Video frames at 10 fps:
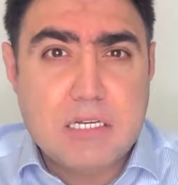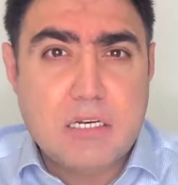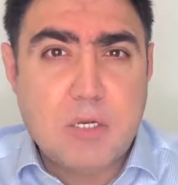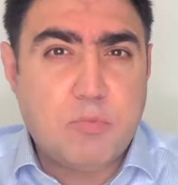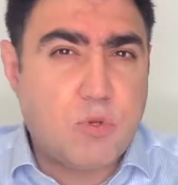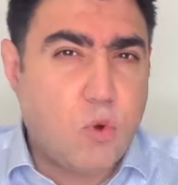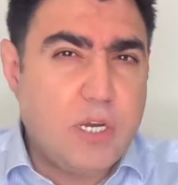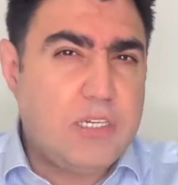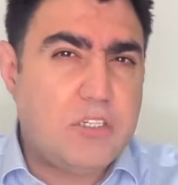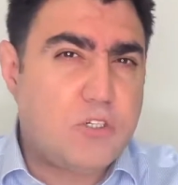employee
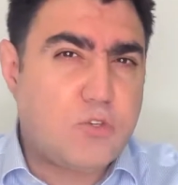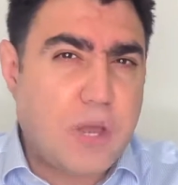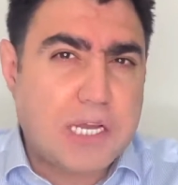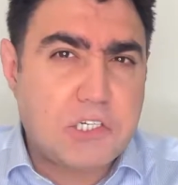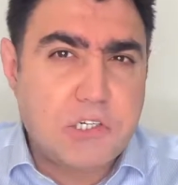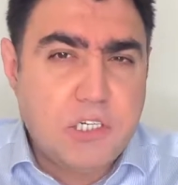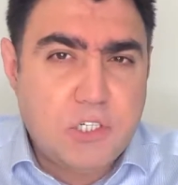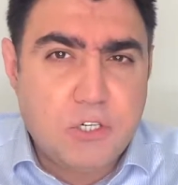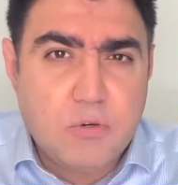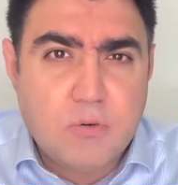distraction
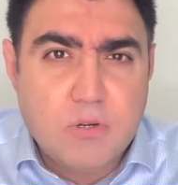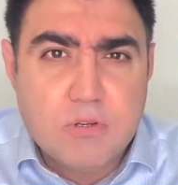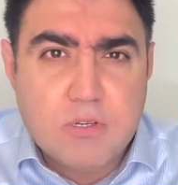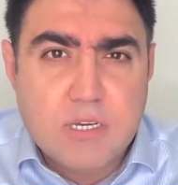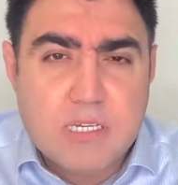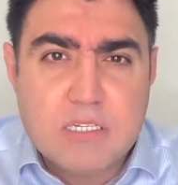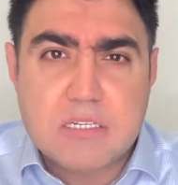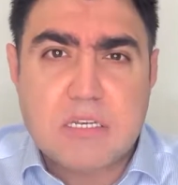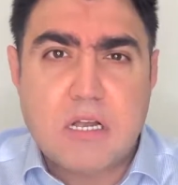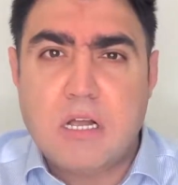issue? Is this
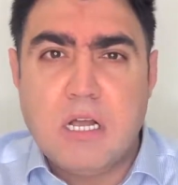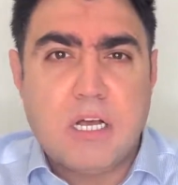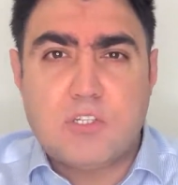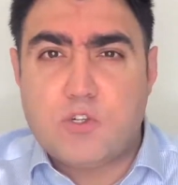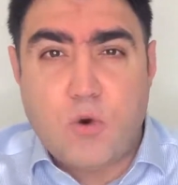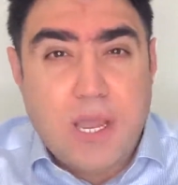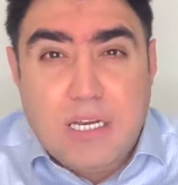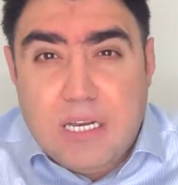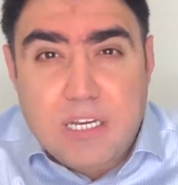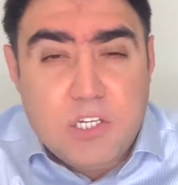a
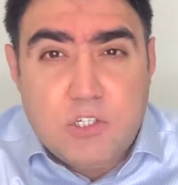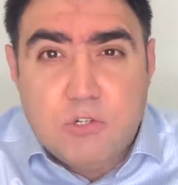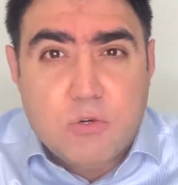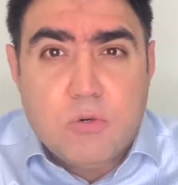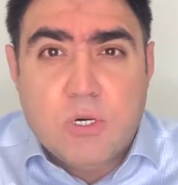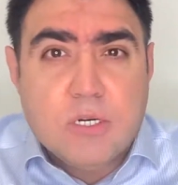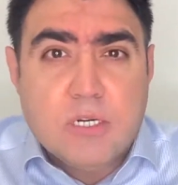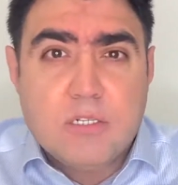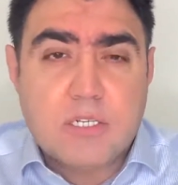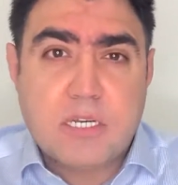training issue?
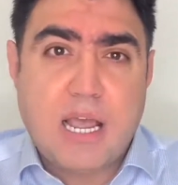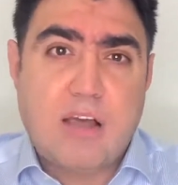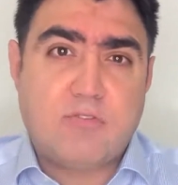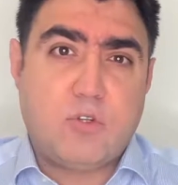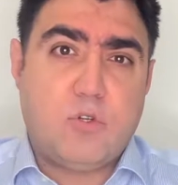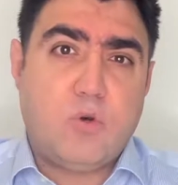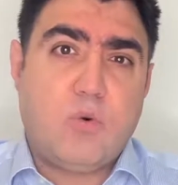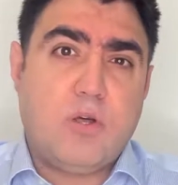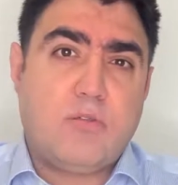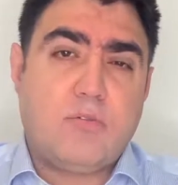Does it have to do
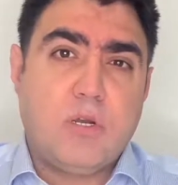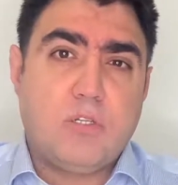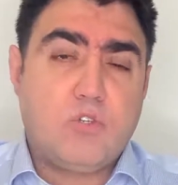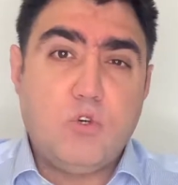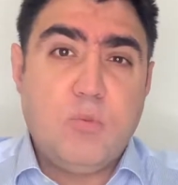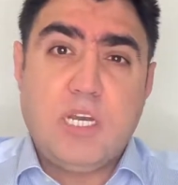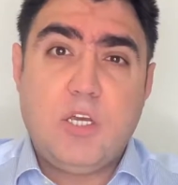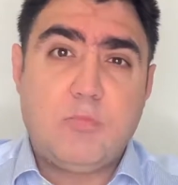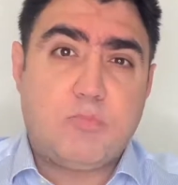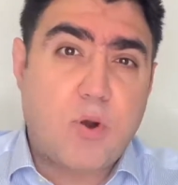with too many
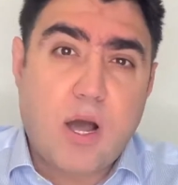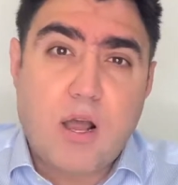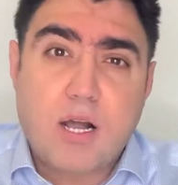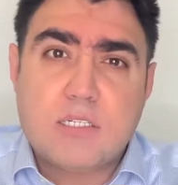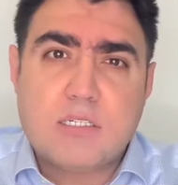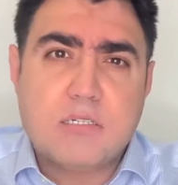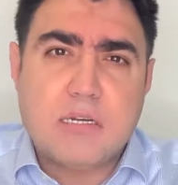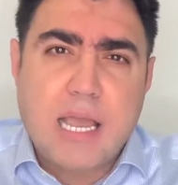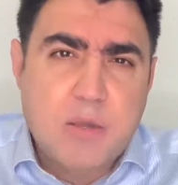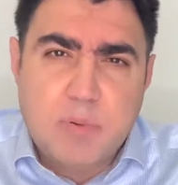products and
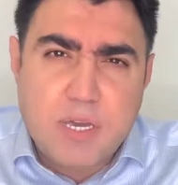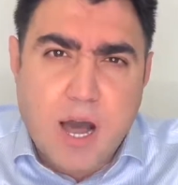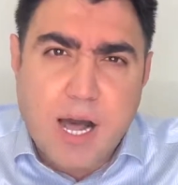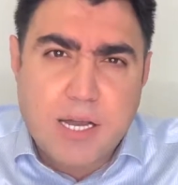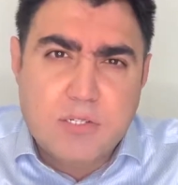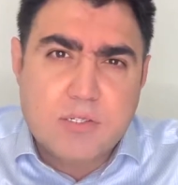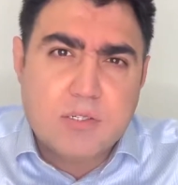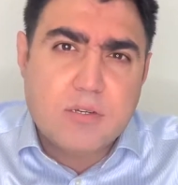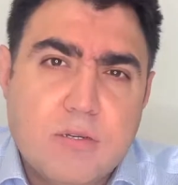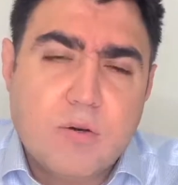APIs?
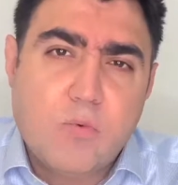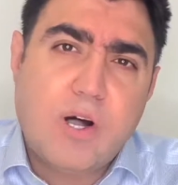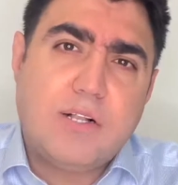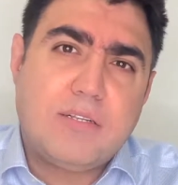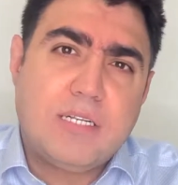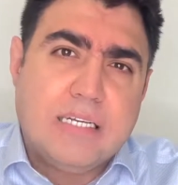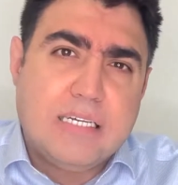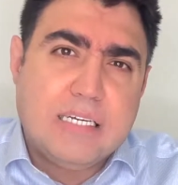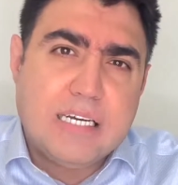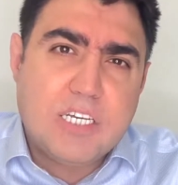Well,
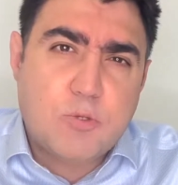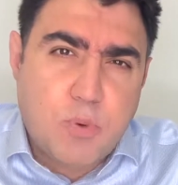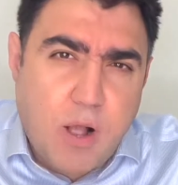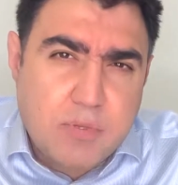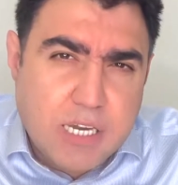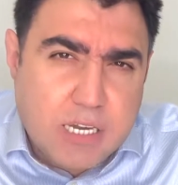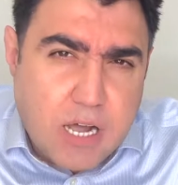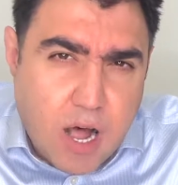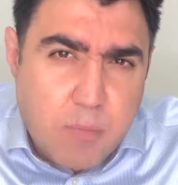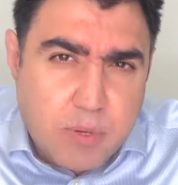it's probably a
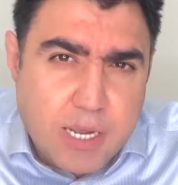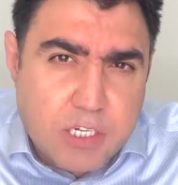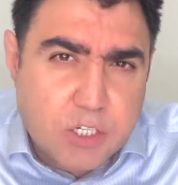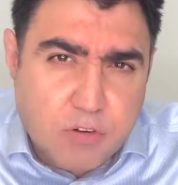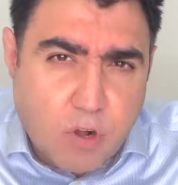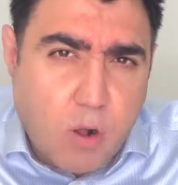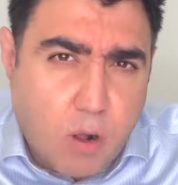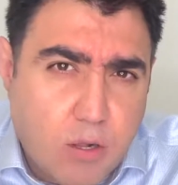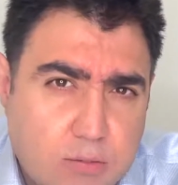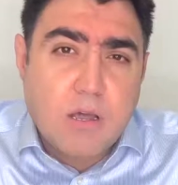combination of all.
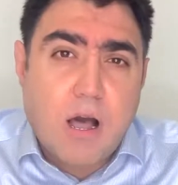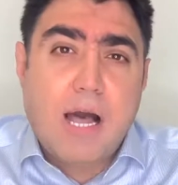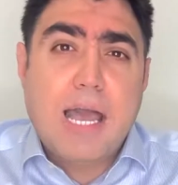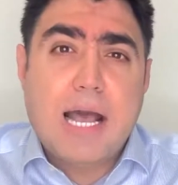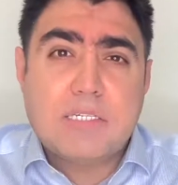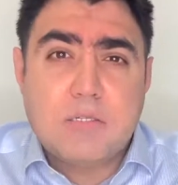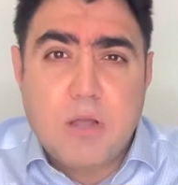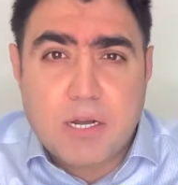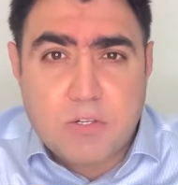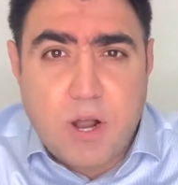I asked
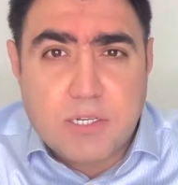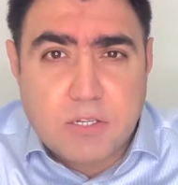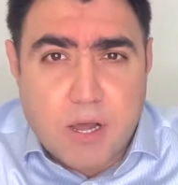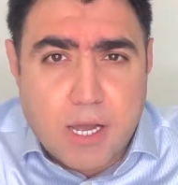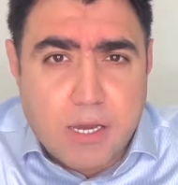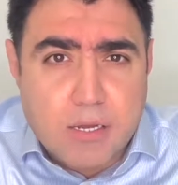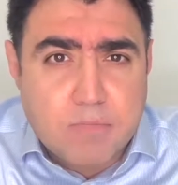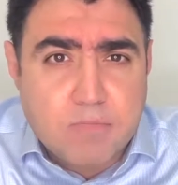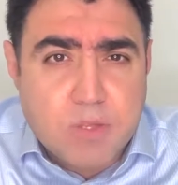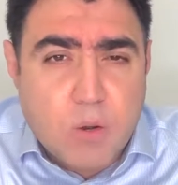Dr. Ozkaya
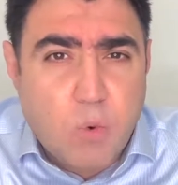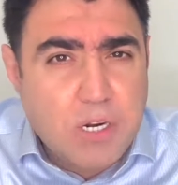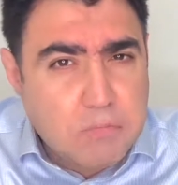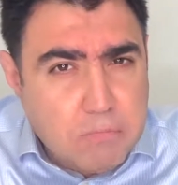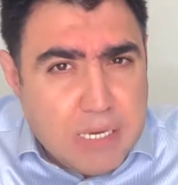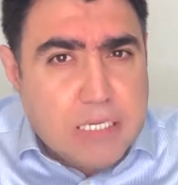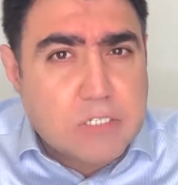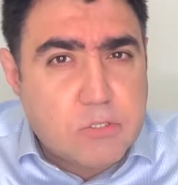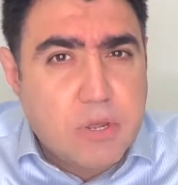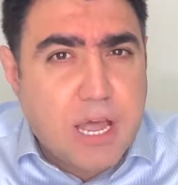what it means
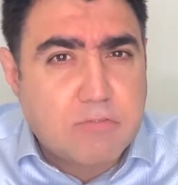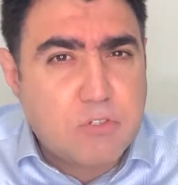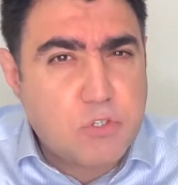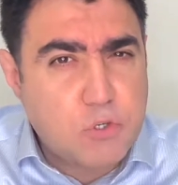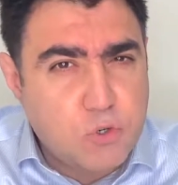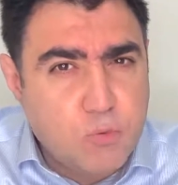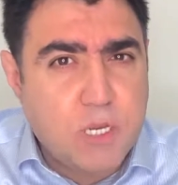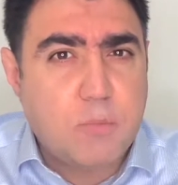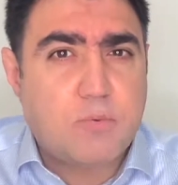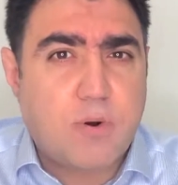to have too many
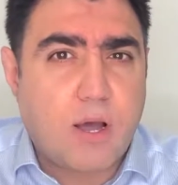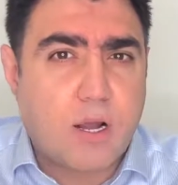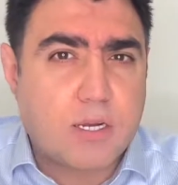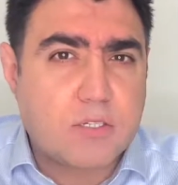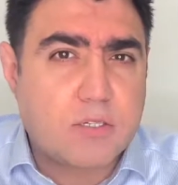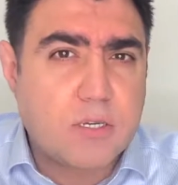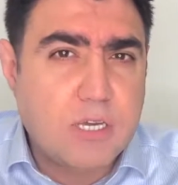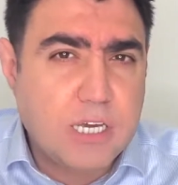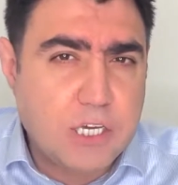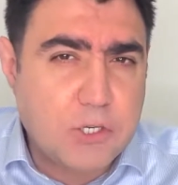products
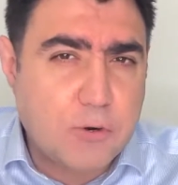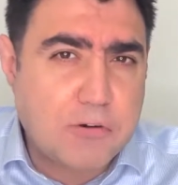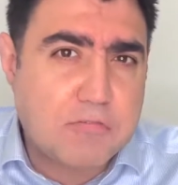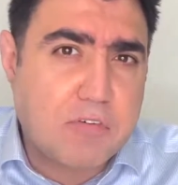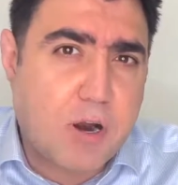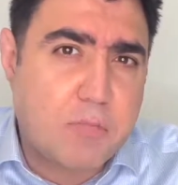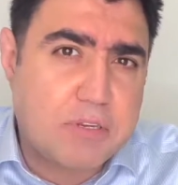in your environment.